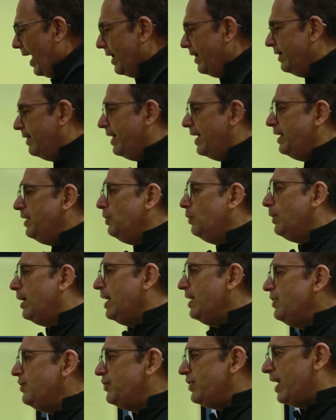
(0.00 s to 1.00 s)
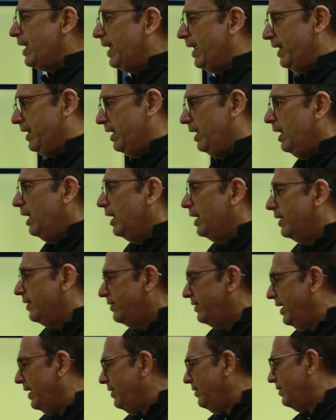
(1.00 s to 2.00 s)
and then you can check it.
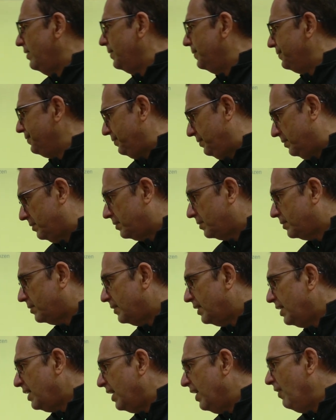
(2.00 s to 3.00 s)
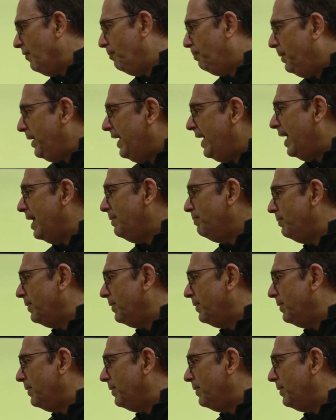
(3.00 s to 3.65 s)
Since if B